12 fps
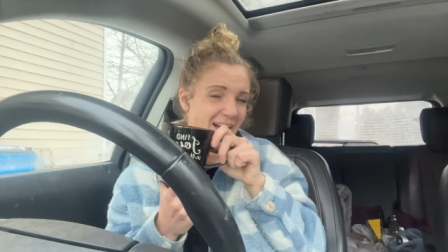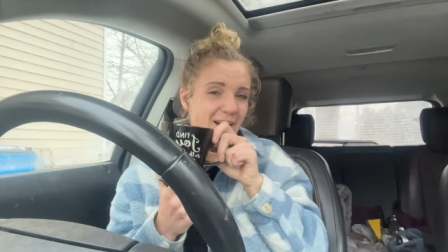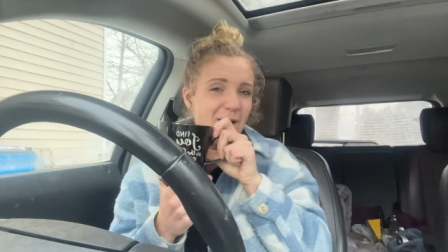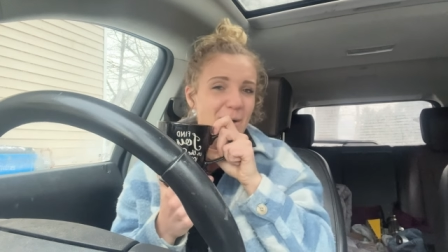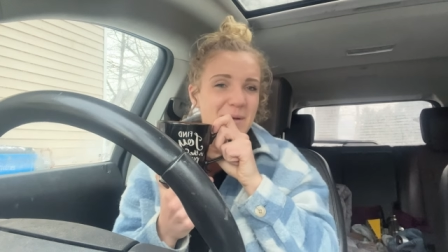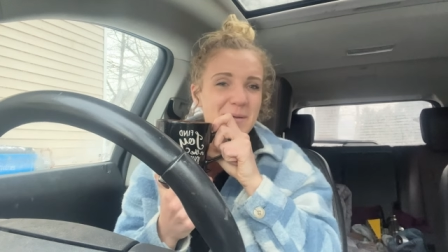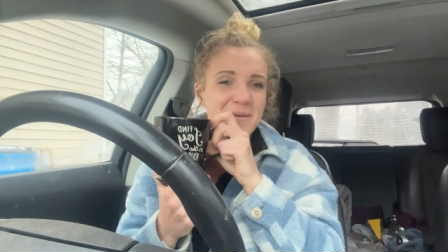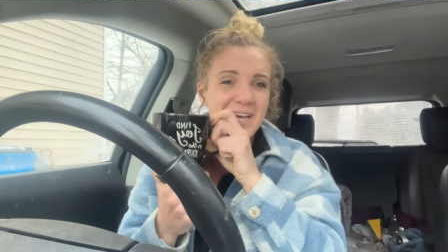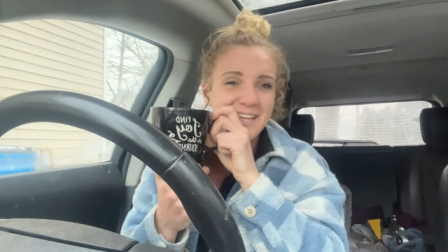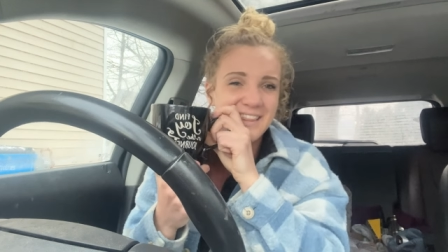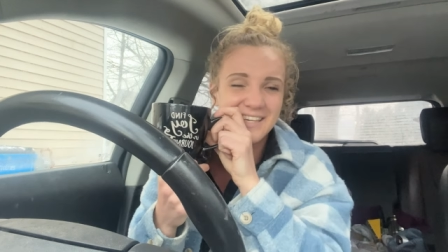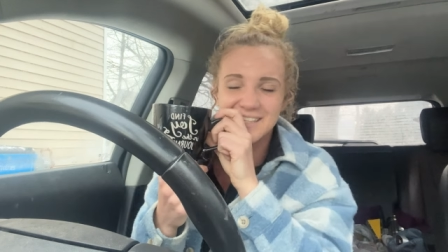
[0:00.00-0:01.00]
Um, I
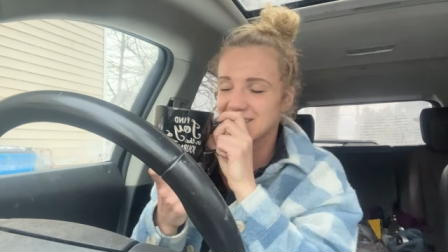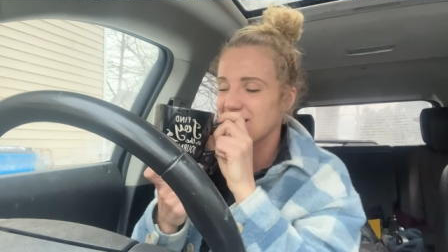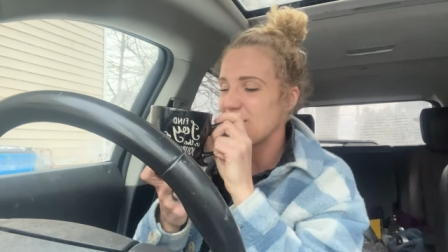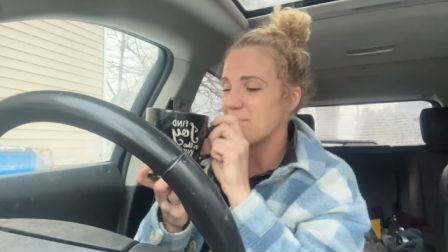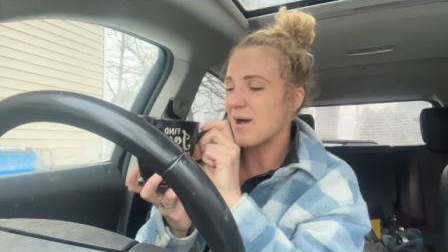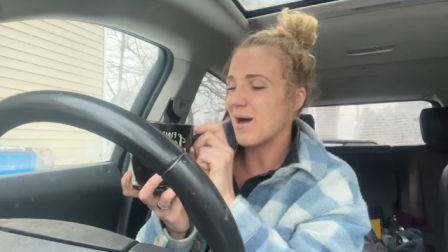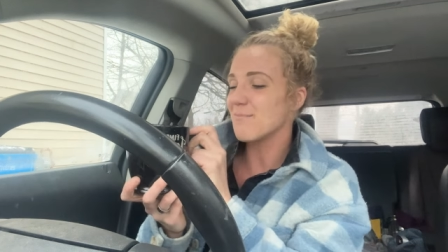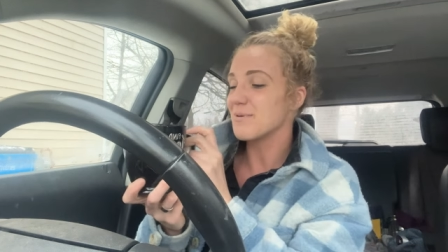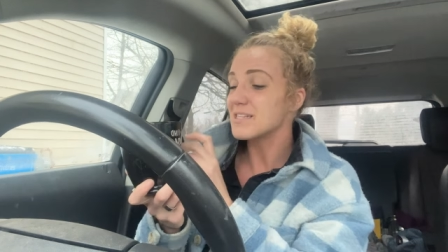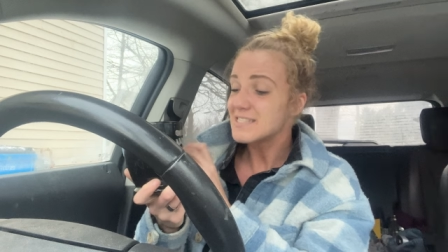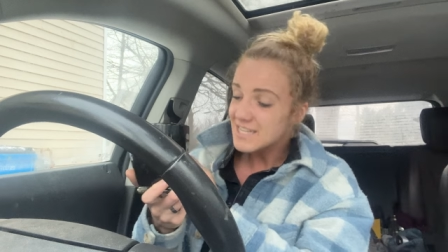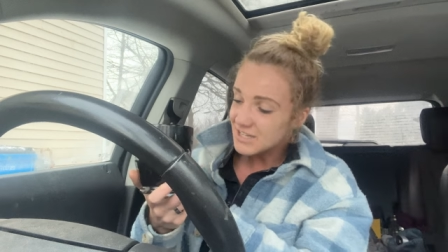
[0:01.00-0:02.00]
picked this cup out
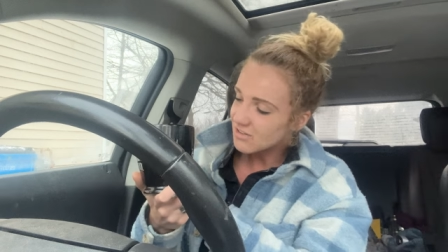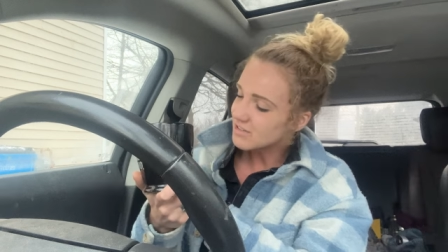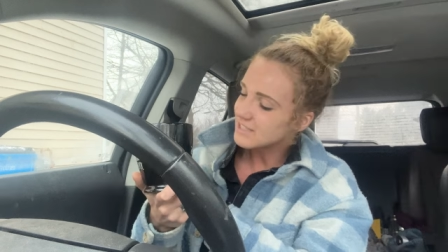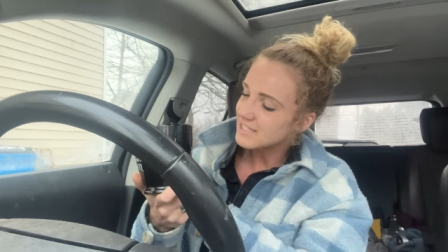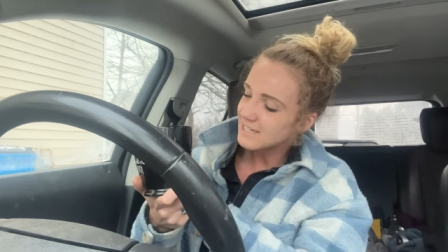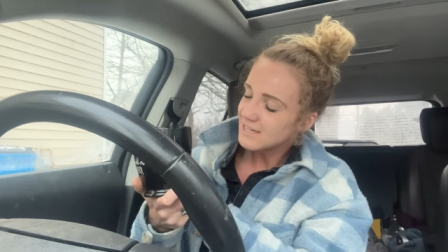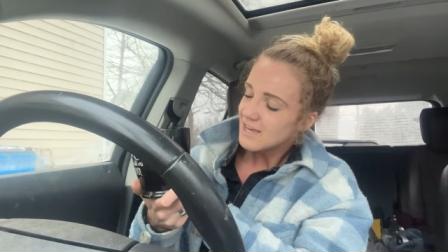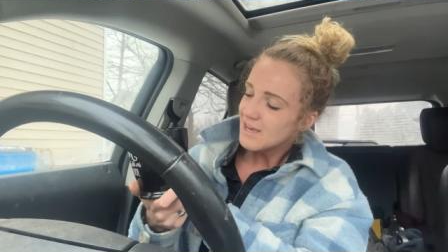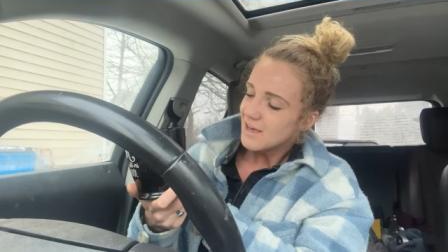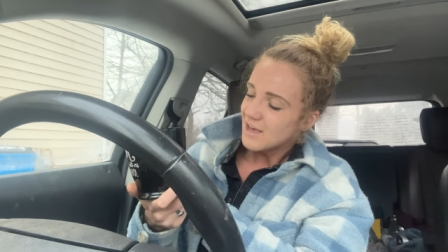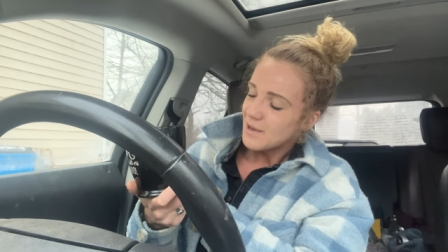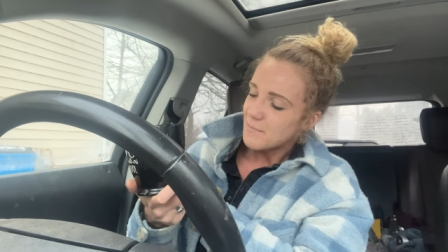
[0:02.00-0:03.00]
particularly
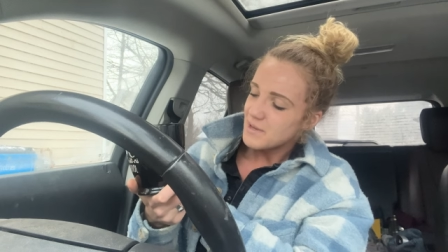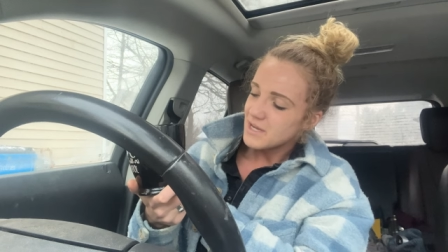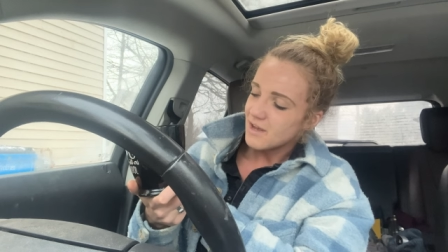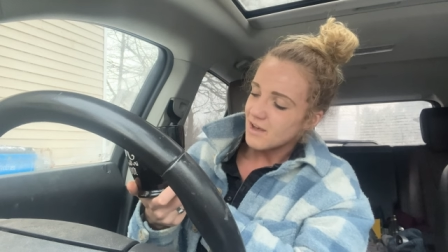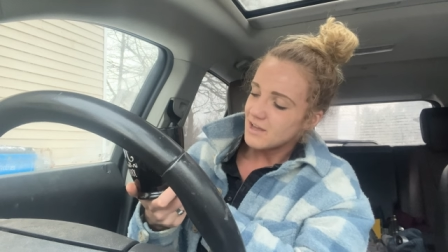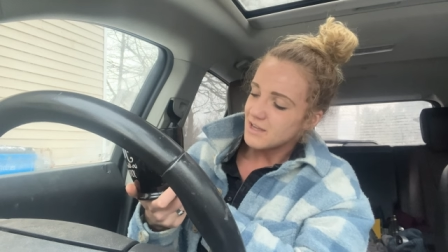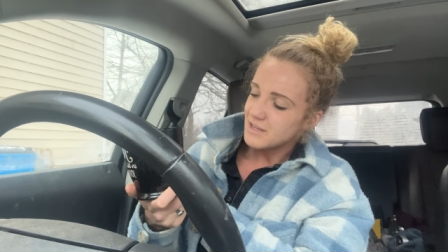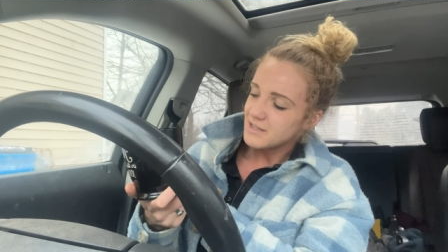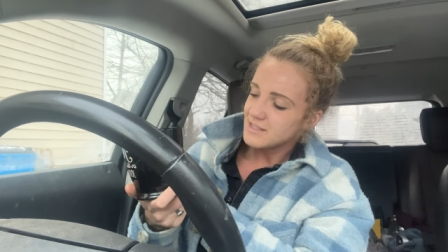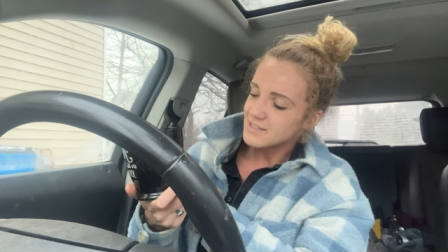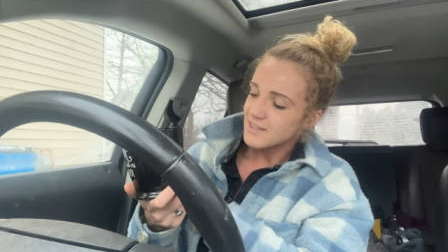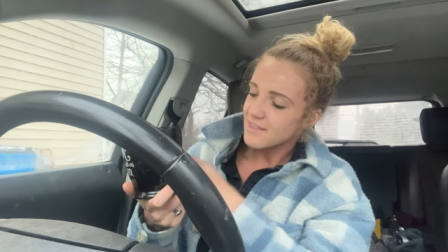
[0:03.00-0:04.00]

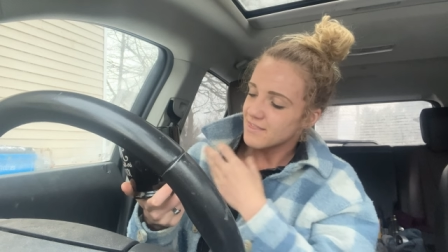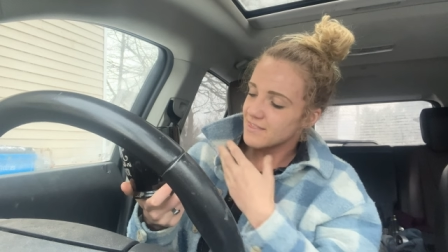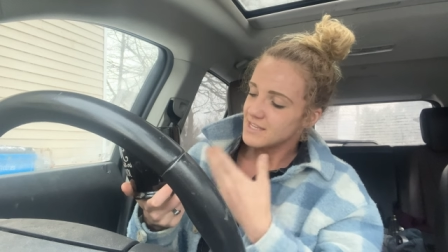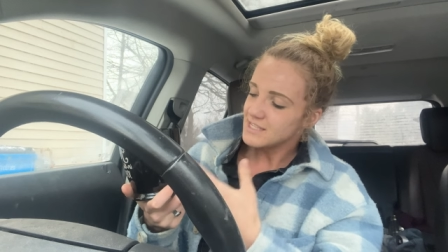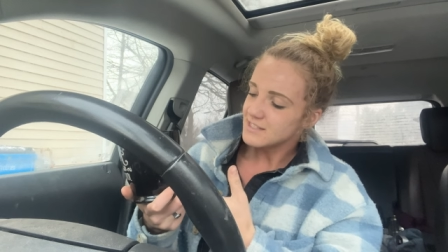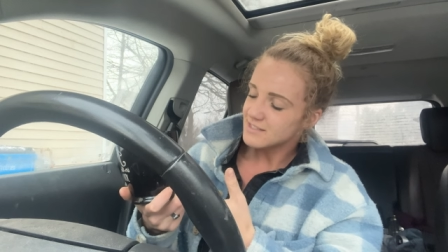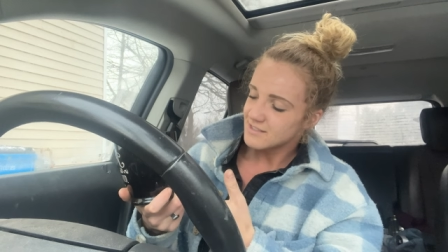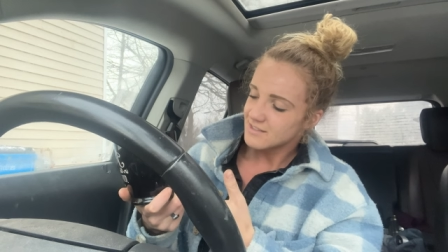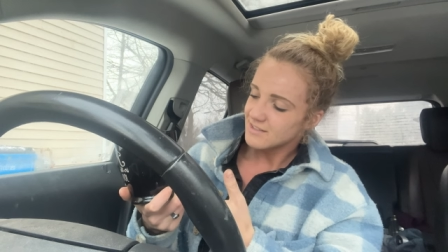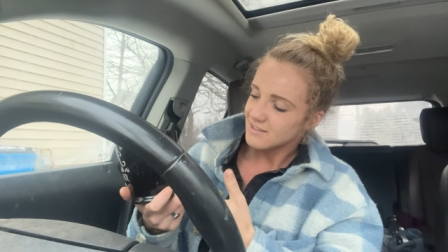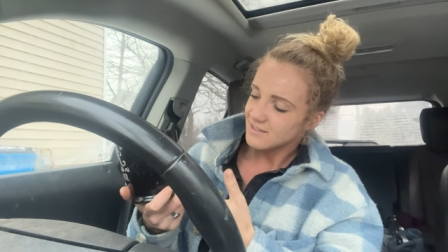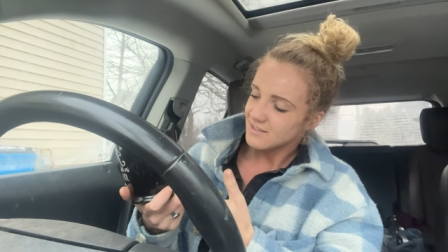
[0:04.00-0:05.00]
because this
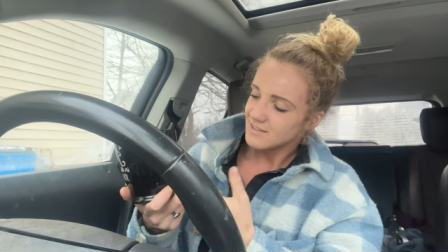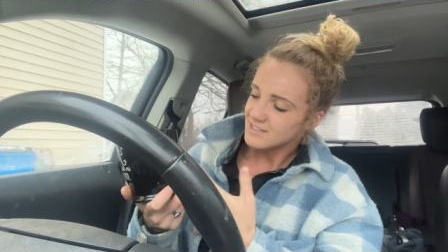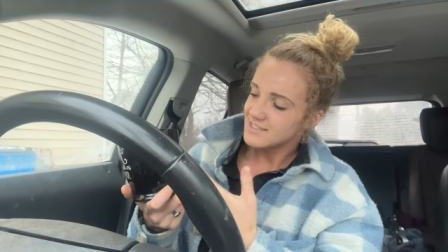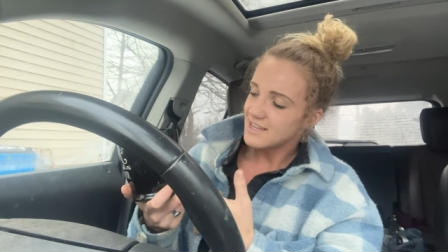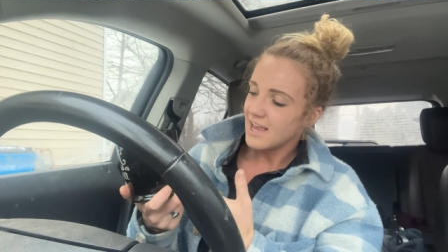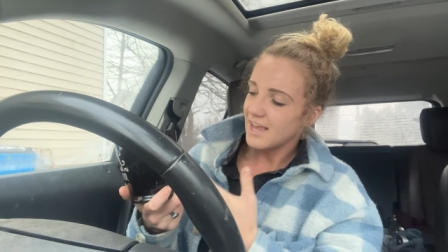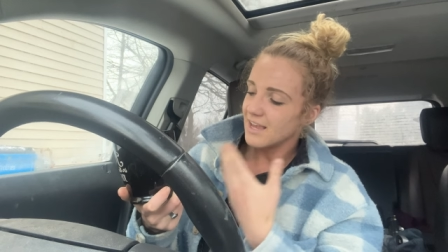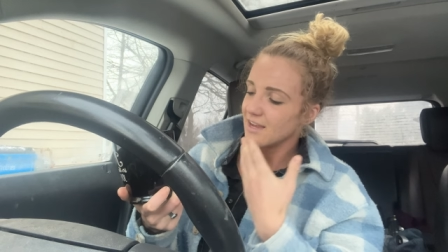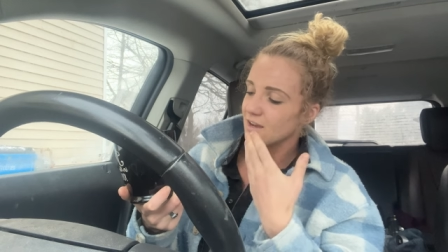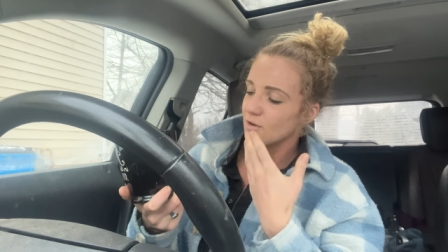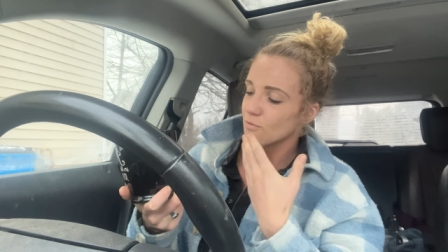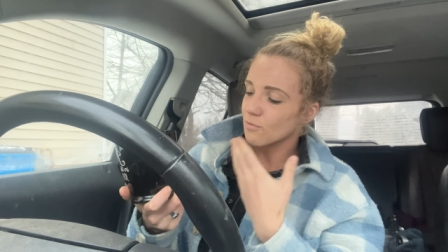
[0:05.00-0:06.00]

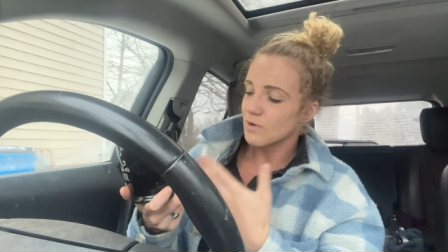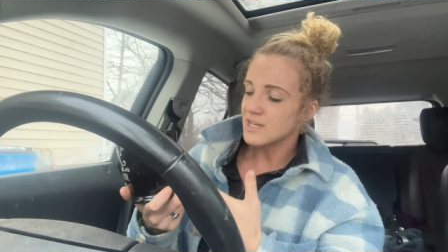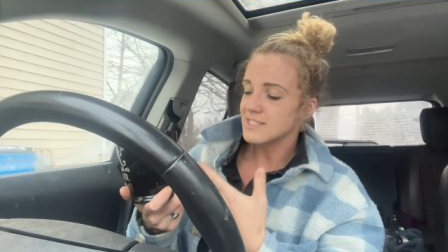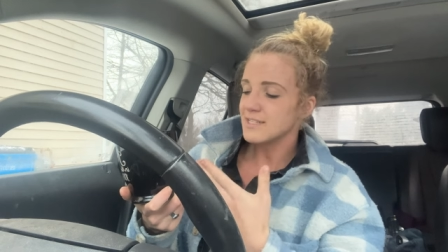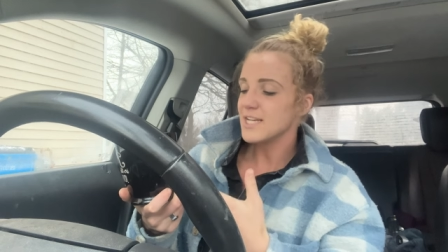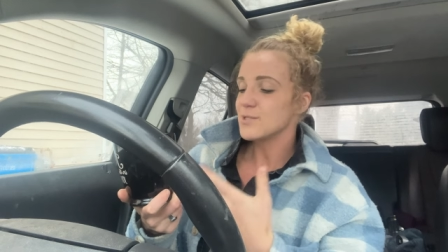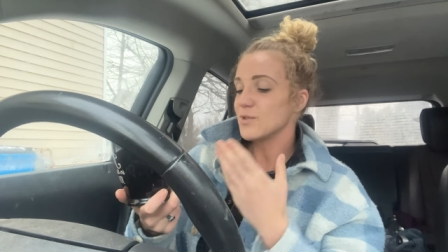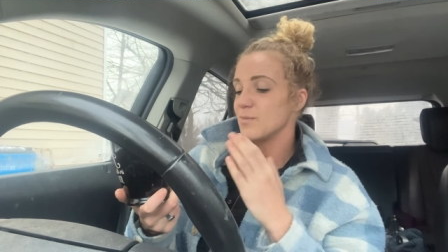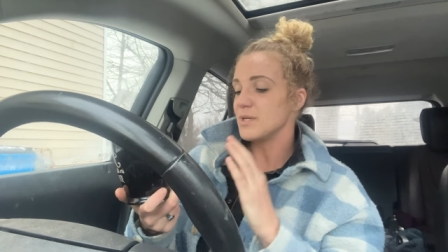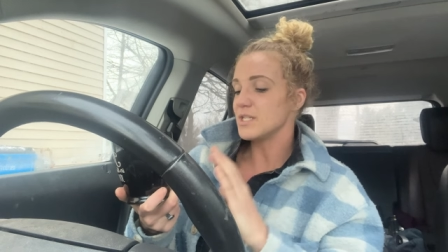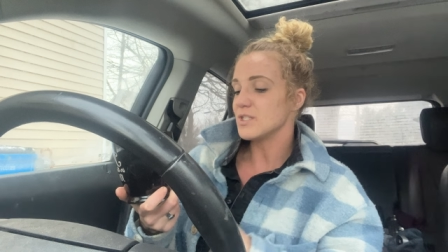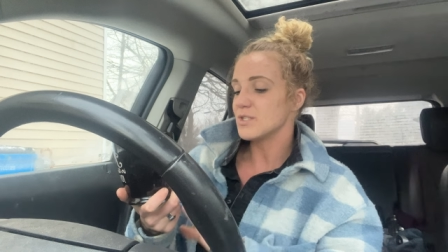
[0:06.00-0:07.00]
saying resonates with
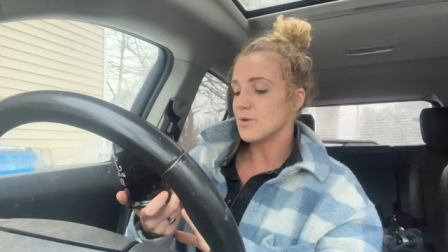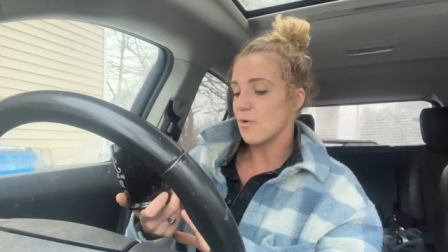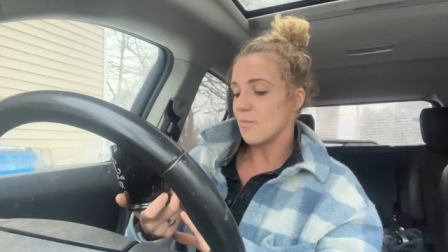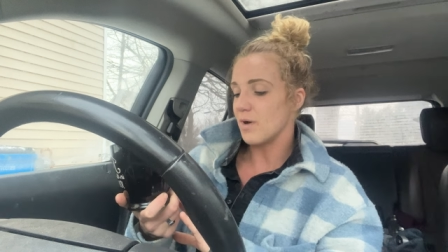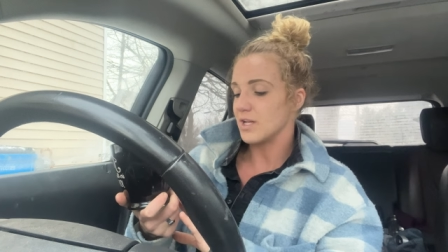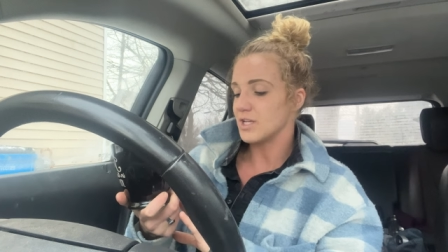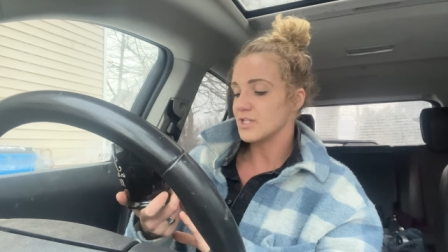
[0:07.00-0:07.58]
me so much.